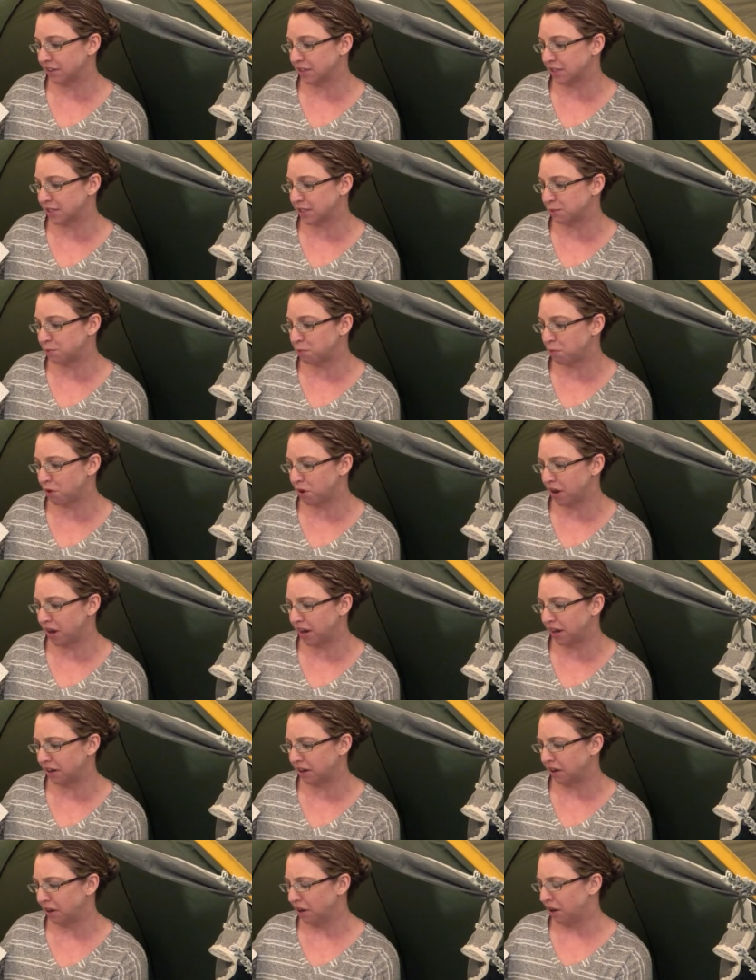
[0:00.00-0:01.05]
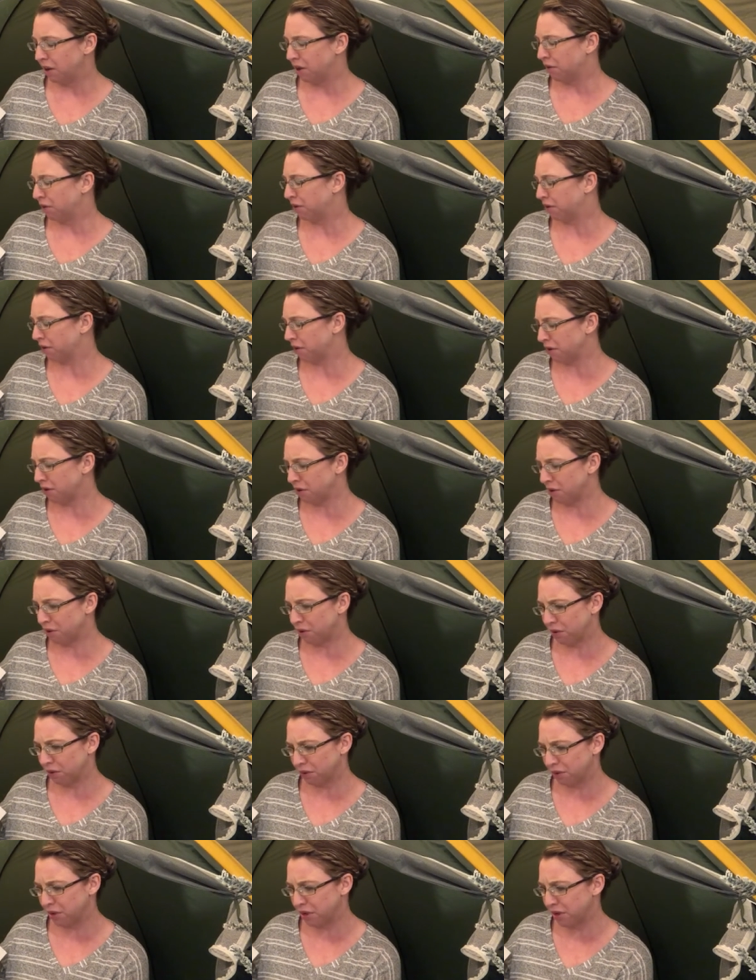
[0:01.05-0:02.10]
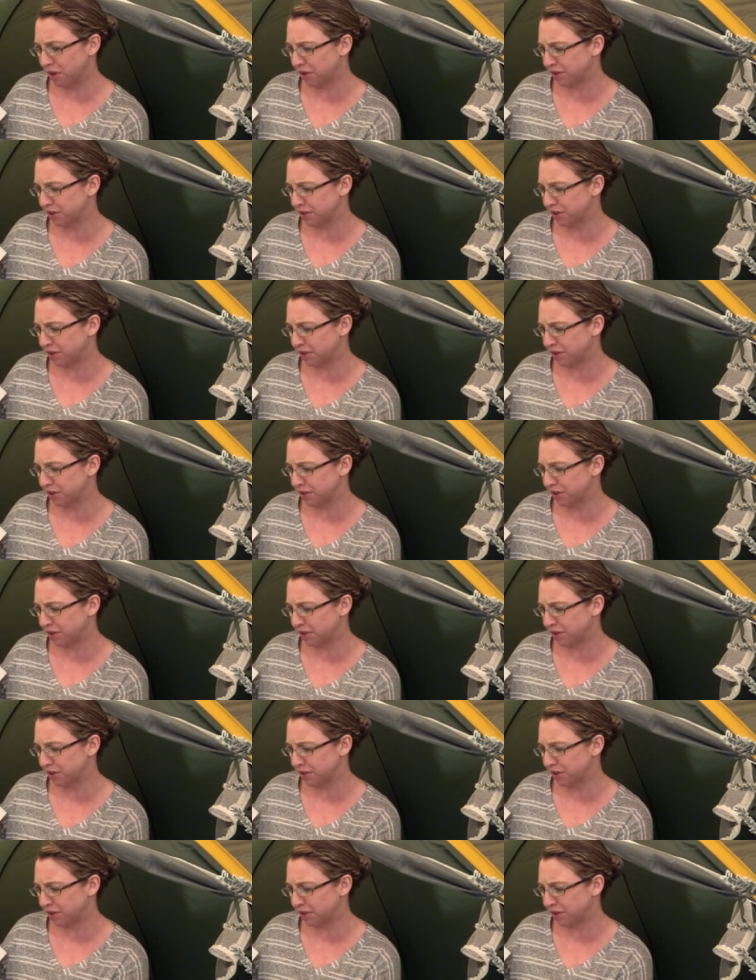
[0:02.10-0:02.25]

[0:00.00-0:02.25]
and sprayed Phew,